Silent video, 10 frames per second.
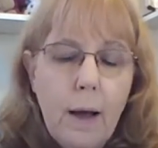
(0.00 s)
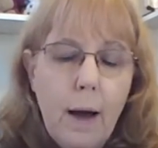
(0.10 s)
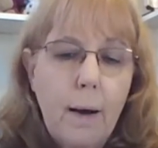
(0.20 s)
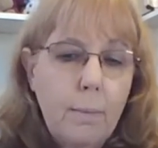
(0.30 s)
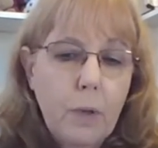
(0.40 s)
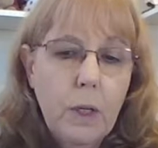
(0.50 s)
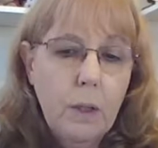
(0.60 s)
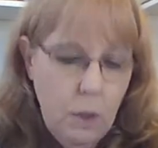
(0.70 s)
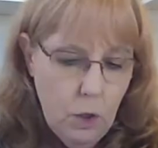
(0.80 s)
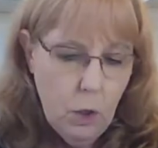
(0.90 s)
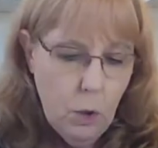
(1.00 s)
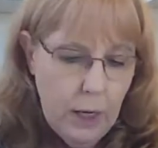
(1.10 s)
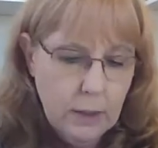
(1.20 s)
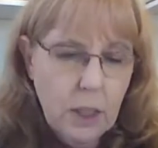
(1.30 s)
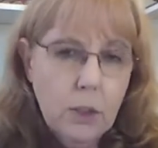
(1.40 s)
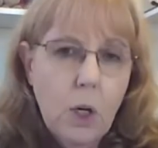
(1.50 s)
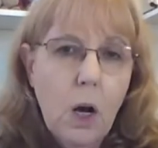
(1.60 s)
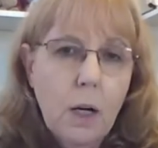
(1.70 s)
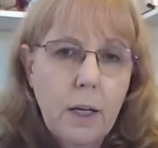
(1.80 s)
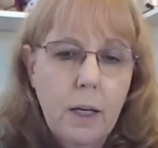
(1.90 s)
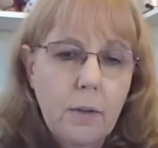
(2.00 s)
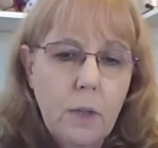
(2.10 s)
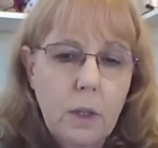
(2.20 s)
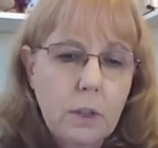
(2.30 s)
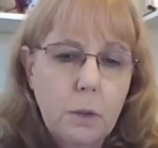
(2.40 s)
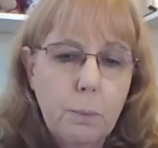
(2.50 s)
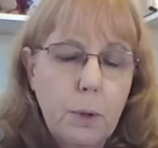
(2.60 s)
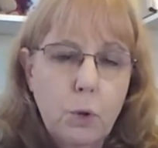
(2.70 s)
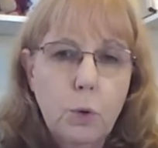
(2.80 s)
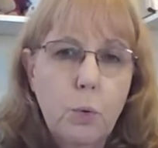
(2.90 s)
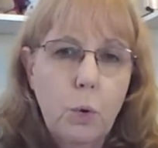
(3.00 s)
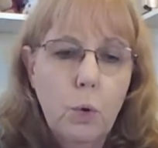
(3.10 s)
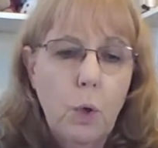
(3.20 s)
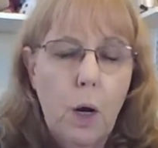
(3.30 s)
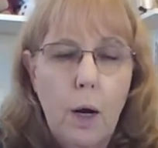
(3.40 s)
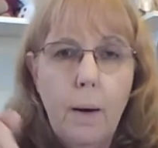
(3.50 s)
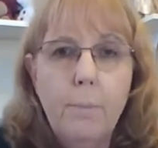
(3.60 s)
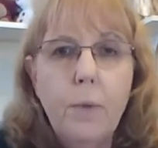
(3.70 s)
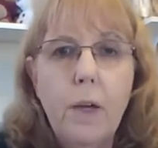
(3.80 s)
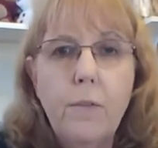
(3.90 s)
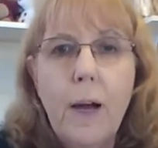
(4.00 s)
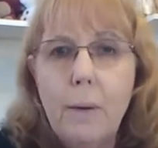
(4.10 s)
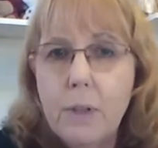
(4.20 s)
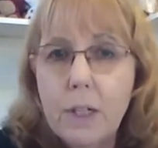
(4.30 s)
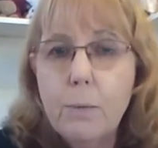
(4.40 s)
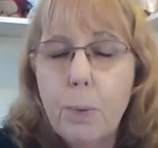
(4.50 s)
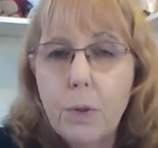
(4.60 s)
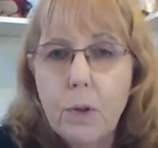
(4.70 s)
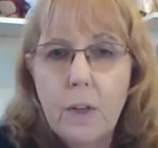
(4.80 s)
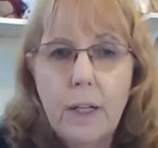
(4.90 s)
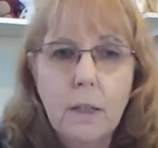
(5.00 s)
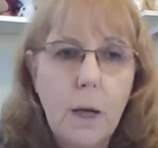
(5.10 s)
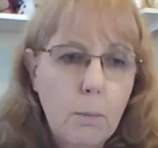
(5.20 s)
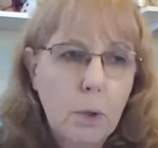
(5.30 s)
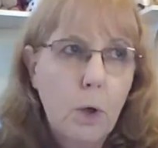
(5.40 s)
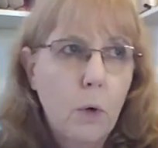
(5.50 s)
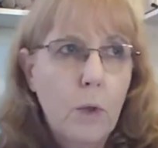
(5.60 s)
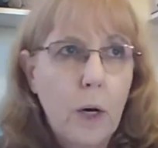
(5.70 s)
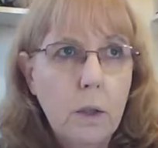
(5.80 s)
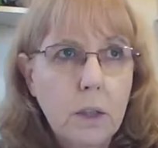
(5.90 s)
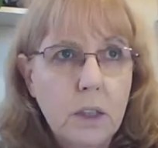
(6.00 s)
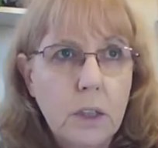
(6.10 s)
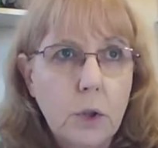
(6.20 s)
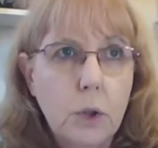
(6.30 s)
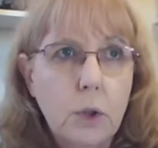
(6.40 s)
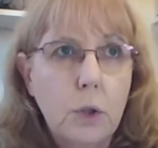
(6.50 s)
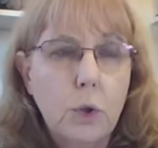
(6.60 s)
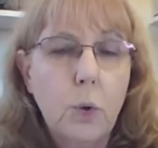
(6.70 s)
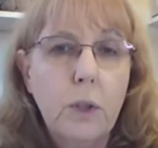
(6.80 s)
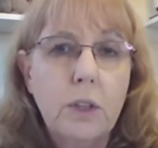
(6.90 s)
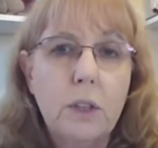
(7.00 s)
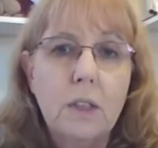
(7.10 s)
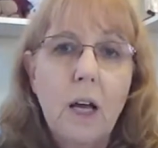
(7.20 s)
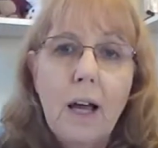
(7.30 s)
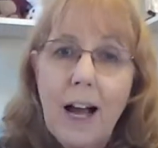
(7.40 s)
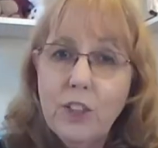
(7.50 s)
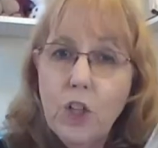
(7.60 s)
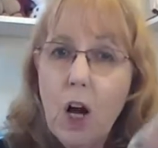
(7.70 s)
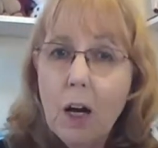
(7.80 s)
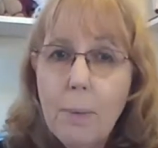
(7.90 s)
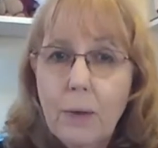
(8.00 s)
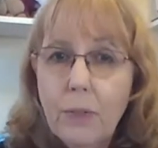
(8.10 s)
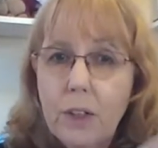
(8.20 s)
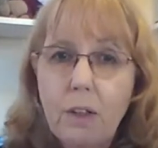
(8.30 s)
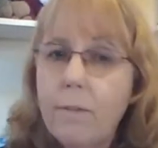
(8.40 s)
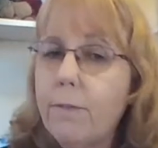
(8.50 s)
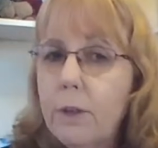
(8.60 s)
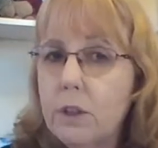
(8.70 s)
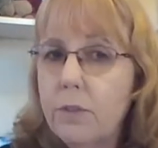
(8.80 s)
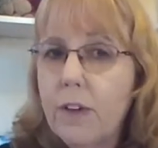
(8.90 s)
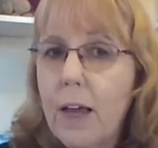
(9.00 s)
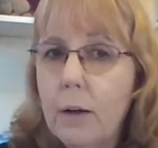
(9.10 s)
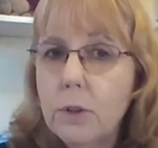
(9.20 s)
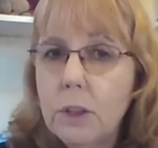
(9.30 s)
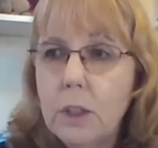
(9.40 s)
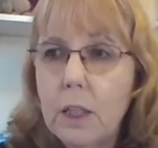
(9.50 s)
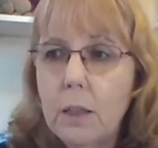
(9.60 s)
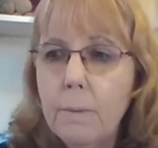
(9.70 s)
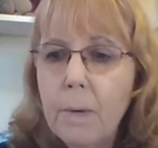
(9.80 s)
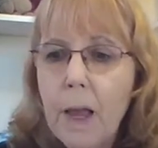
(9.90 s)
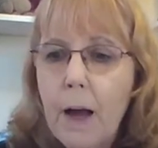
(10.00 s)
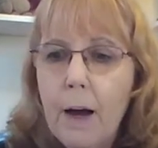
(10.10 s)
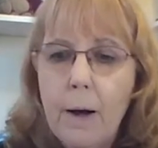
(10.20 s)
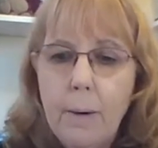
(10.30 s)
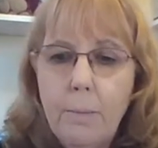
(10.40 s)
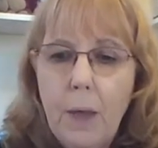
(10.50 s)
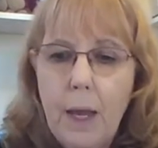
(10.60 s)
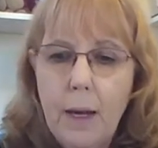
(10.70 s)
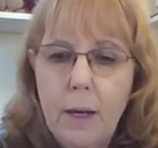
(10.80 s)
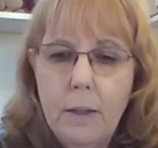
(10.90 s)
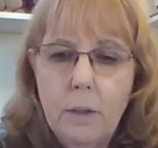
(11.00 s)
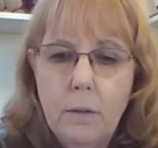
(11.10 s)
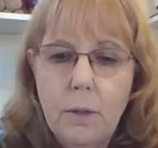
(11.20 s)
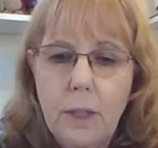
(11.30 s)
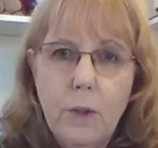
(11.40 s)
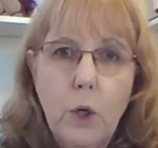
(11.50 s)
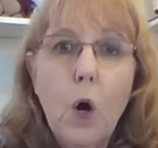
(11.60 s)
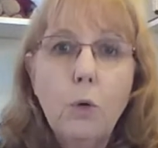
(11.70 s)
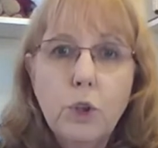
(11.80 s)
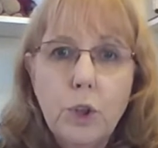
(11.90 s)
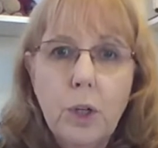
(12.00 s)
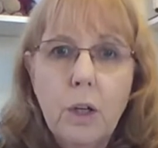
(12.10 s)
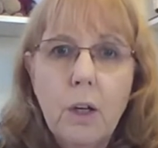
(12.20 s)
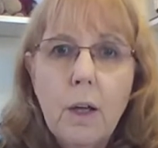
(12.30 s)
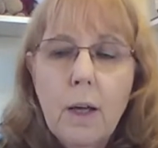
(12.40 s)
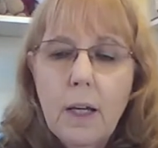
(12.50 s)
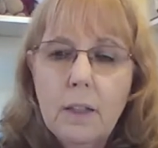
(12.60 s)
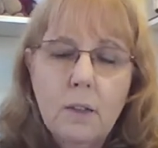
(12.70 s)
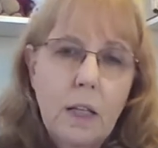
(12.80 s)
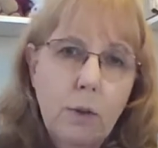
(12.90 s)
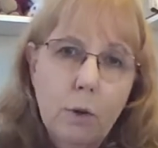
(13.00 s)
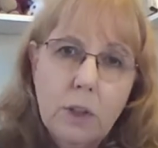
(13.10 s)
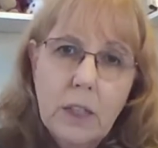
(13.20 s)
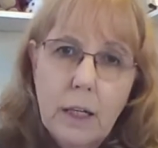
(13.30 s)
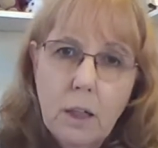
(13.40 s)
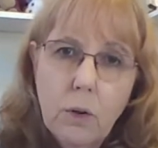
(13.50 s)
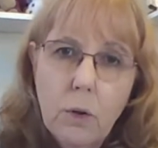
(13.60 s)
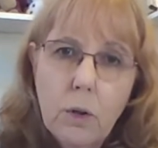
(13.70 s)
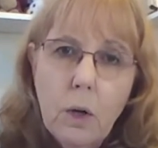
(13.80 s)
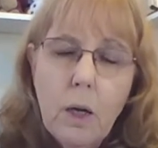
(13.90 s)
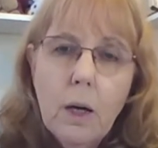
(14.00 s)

As I talk in the spiritual, if I did put the link down below, the decisions and choices, I talk about the difference of counseling and even coaching, is that there's secular